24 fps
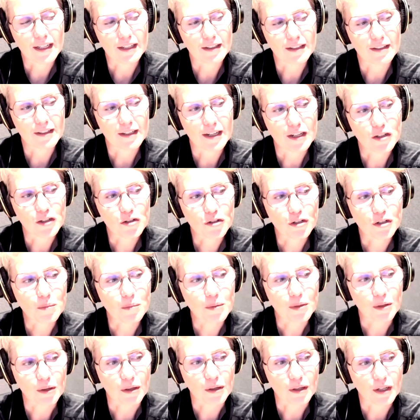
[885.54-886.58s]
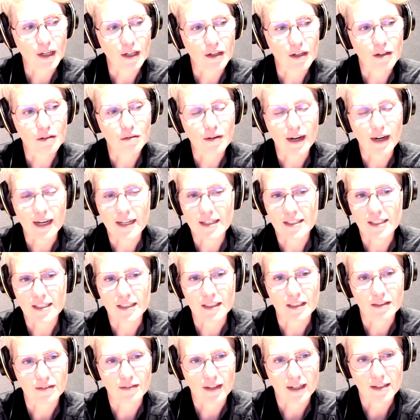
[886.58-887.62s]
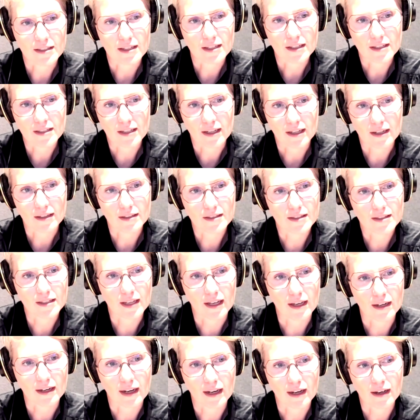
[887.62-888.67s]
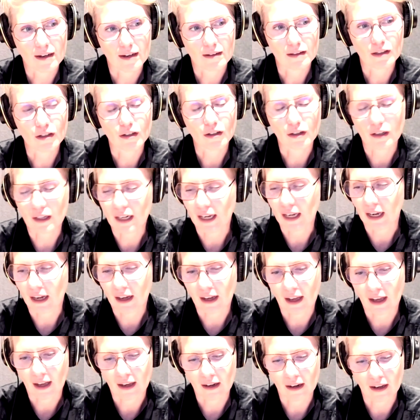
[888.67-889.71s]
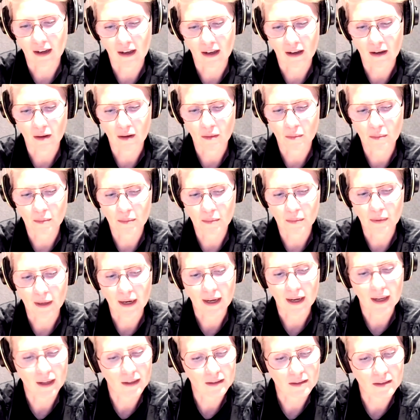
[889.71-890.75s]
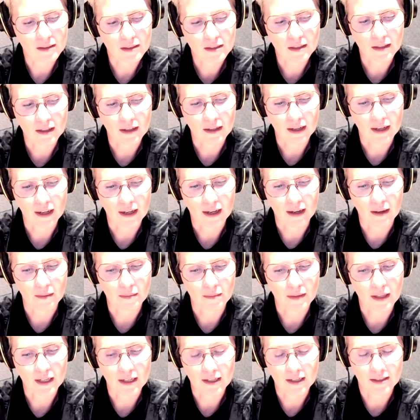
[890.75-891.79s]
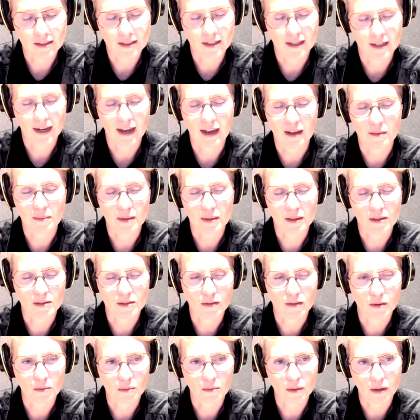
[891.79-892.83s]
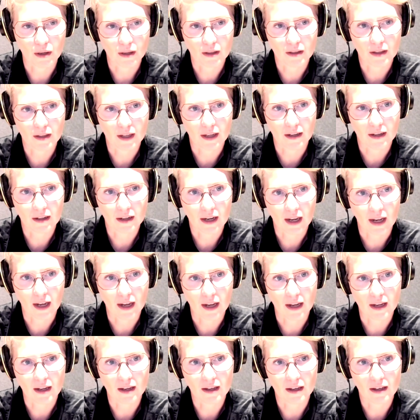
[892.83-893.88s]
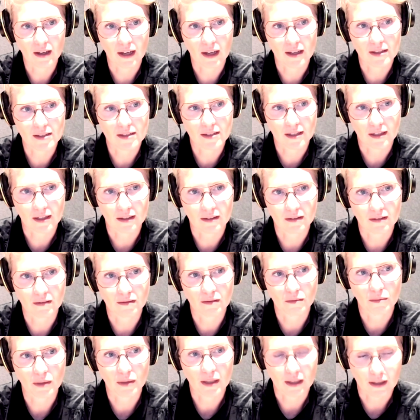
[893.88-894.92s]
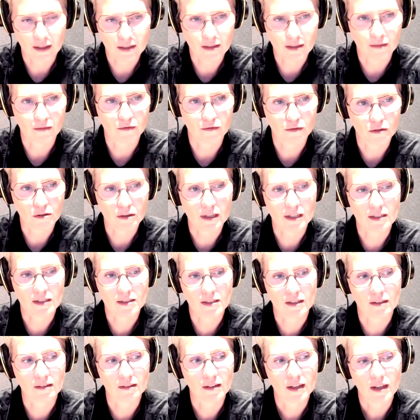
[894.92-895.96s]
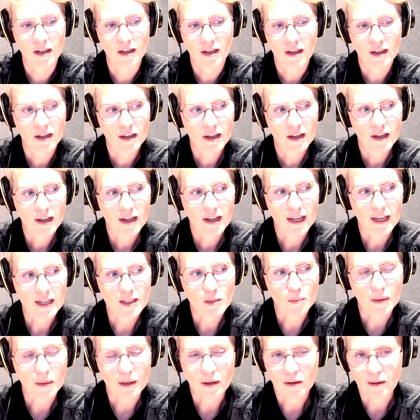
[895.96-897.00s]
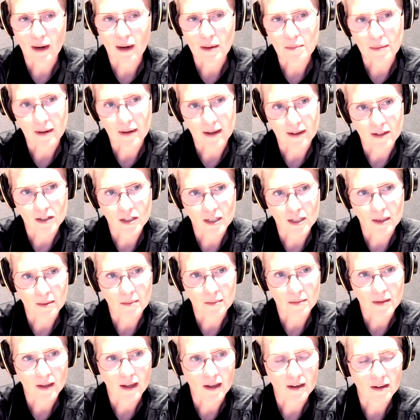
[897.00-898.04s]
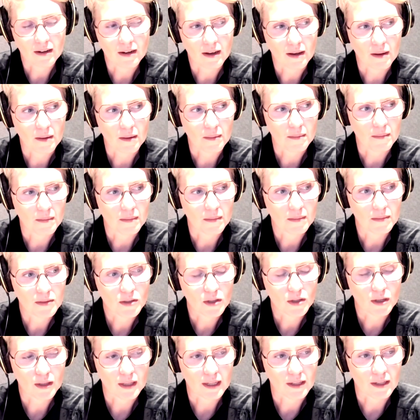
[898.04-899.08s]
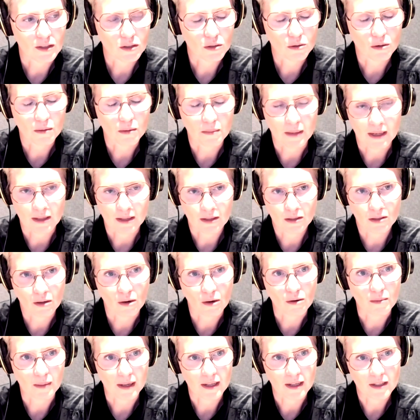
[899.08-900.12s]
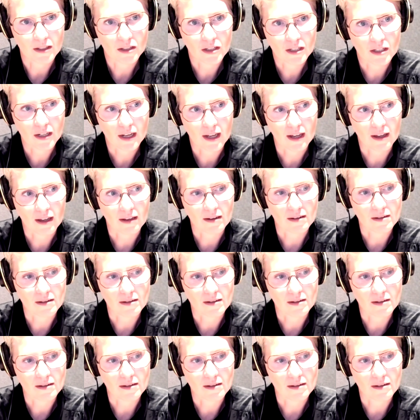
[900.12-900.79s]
I can attribute a great deal of our success and our learning and our brand that it is today because of the work that he has done with us and for us. And it's been a great partnership that certainly has taught me so much